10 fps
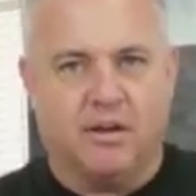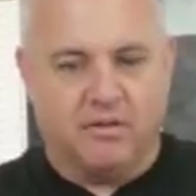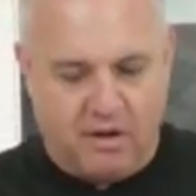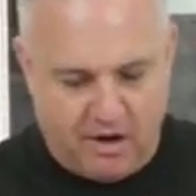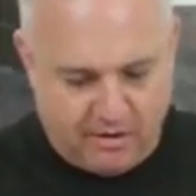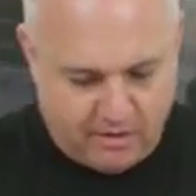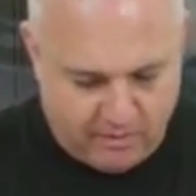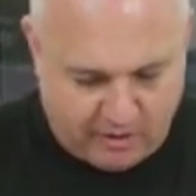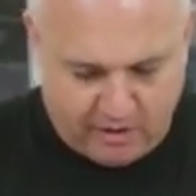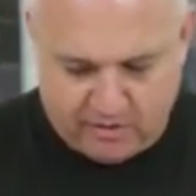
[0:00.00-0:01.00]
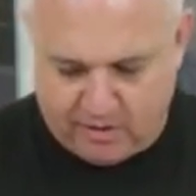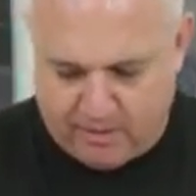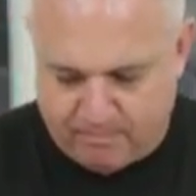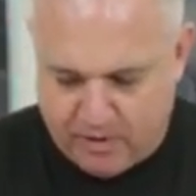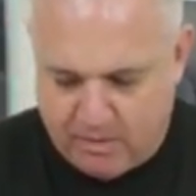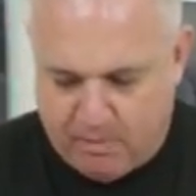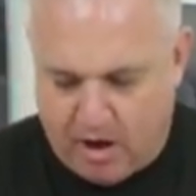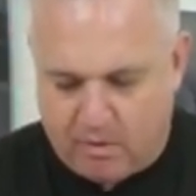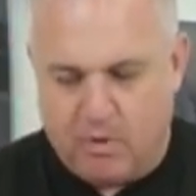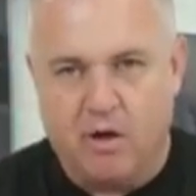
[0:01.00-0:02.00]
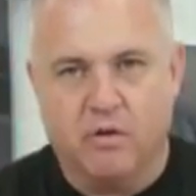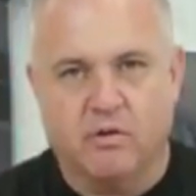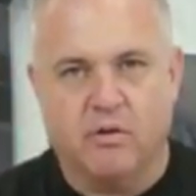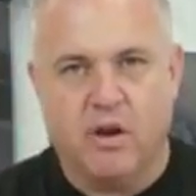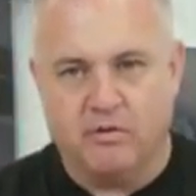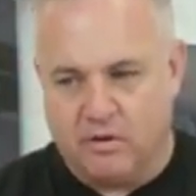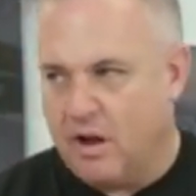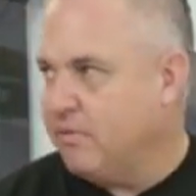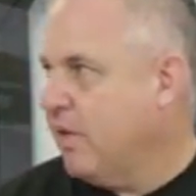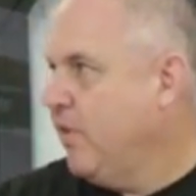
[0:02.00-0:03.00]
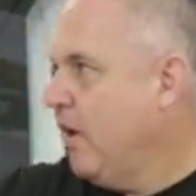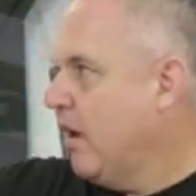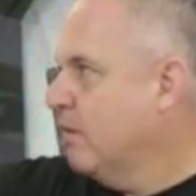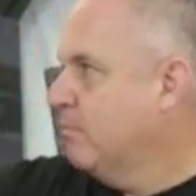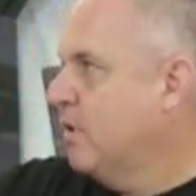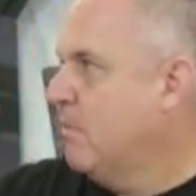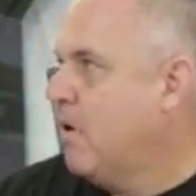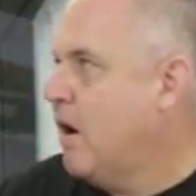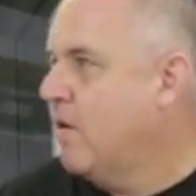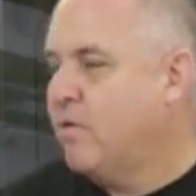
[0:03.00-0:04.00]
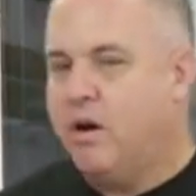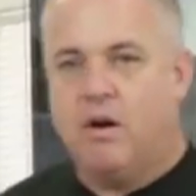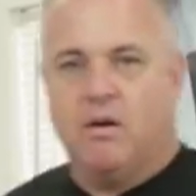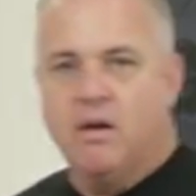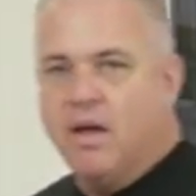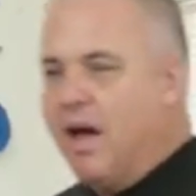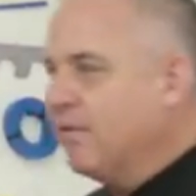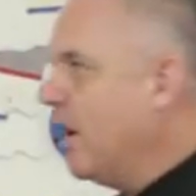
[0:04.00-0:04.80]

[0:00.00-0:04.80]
can show you that these bottom loaders are using. I think I can come right over here. I've